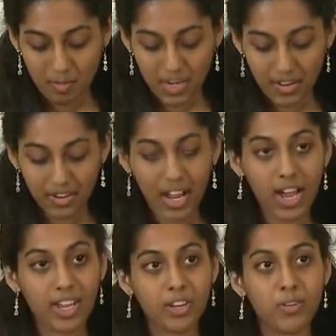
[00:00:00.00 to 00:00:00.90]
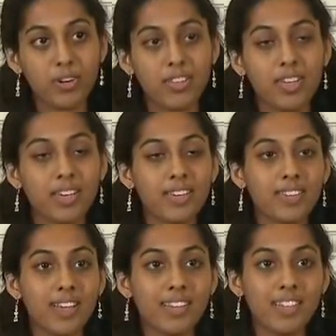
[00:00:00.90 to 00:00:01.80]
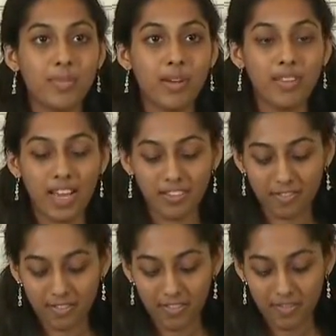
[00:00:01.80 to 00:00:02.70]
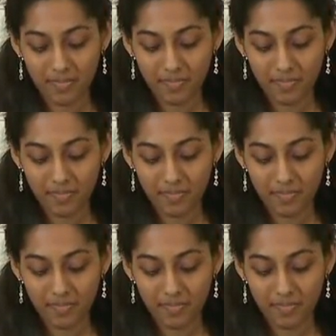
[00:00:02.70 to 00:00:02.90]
But even I know nothing is silent about life.